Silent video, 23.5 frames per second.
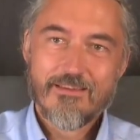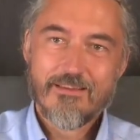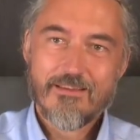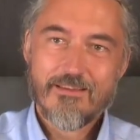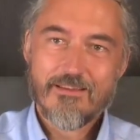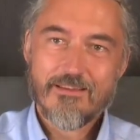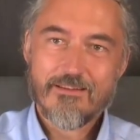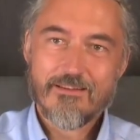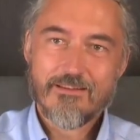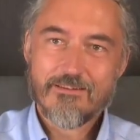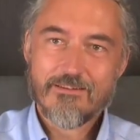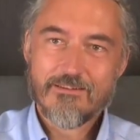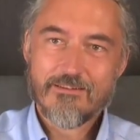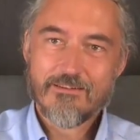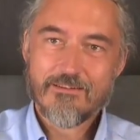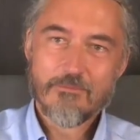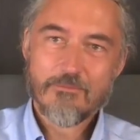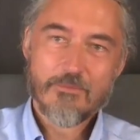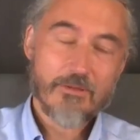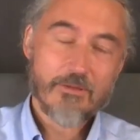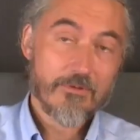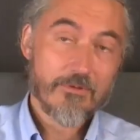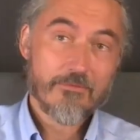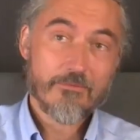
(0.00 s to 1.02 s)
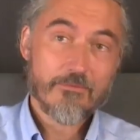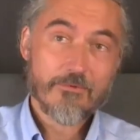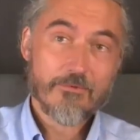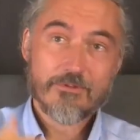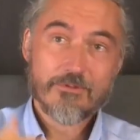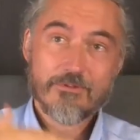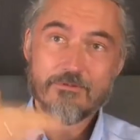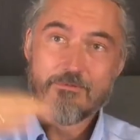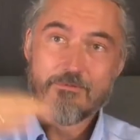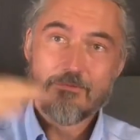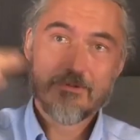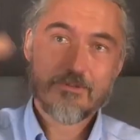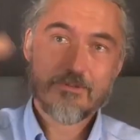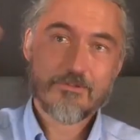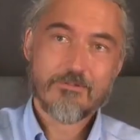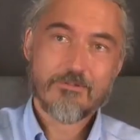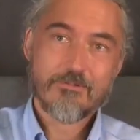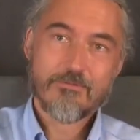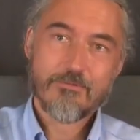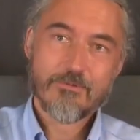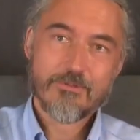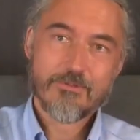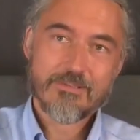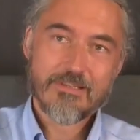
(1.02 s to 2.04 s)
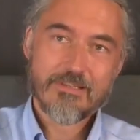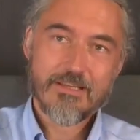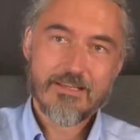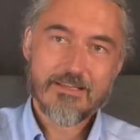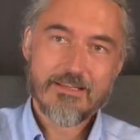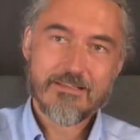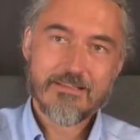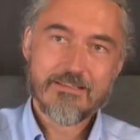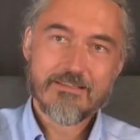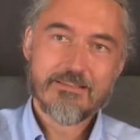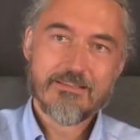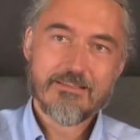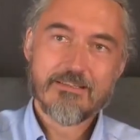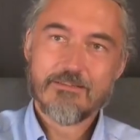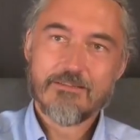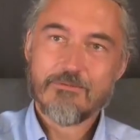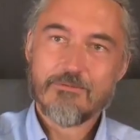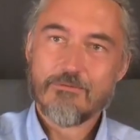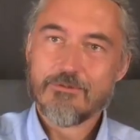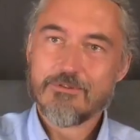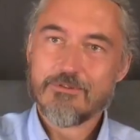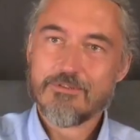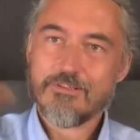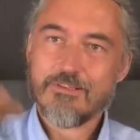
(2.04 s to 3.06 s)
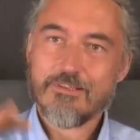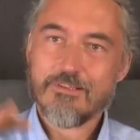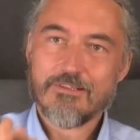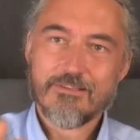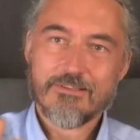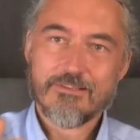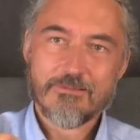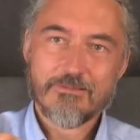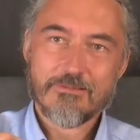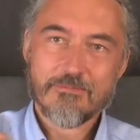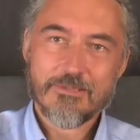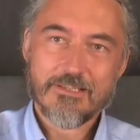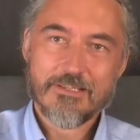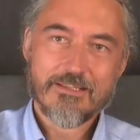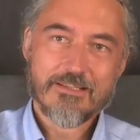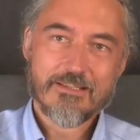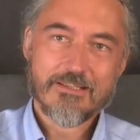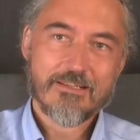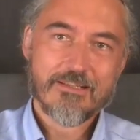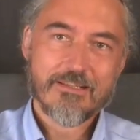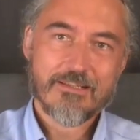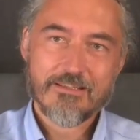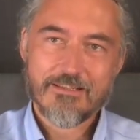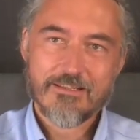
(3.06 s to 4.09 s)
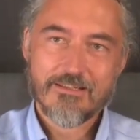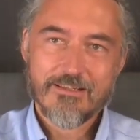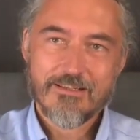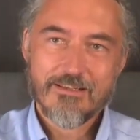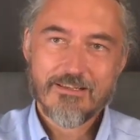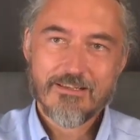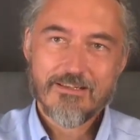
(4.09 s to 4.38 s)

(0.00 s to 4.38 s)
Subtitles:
And maybe what was added that wasn't there at the beginning?